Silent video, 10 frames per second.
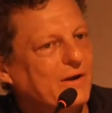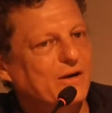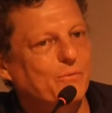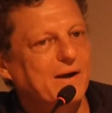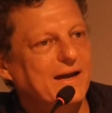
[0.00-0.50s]

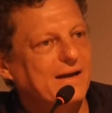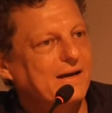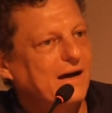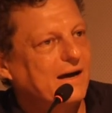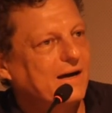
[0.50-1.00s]
in a way,
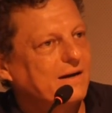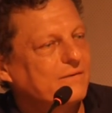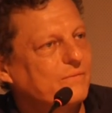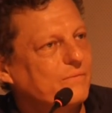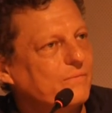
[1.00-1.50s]

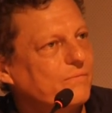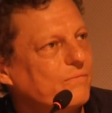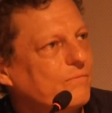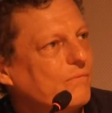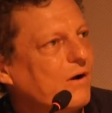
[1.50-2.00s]

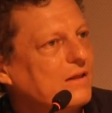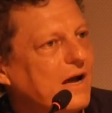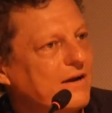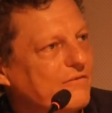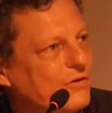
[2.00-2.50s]
a
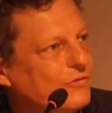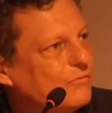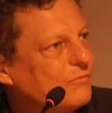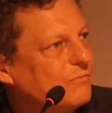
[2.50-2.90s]
lot of those